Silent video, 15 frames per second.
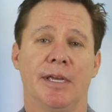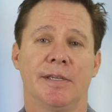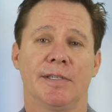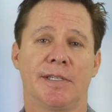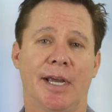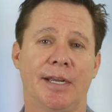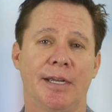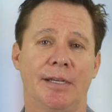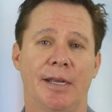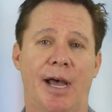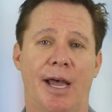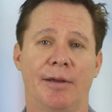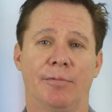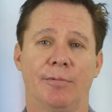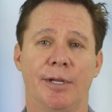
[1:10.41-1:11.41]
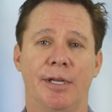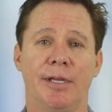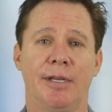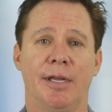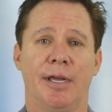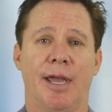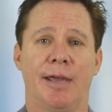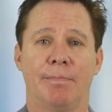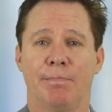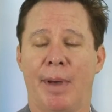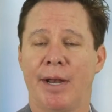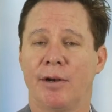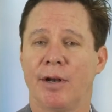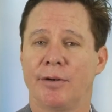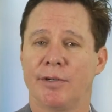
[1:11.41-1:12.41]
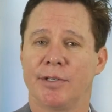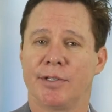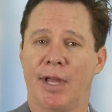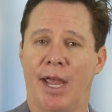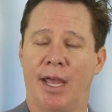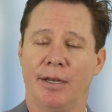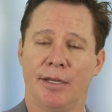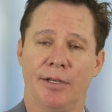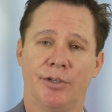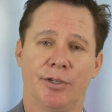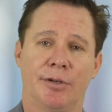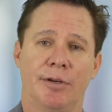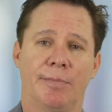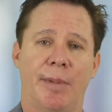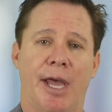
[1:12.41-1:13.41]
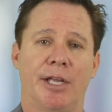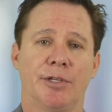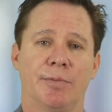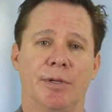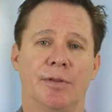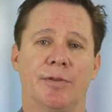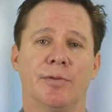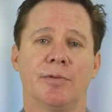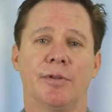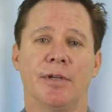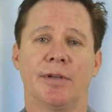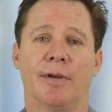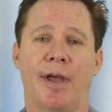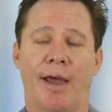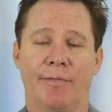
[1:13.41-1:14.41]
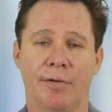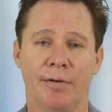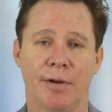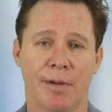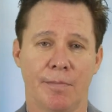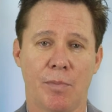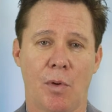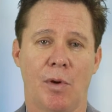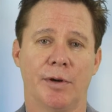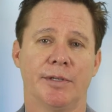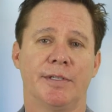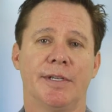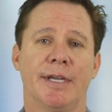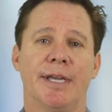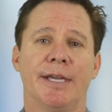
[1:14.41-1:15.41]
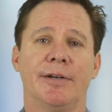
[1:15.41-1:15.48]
Second, I read and better understand engineering management through the ever-important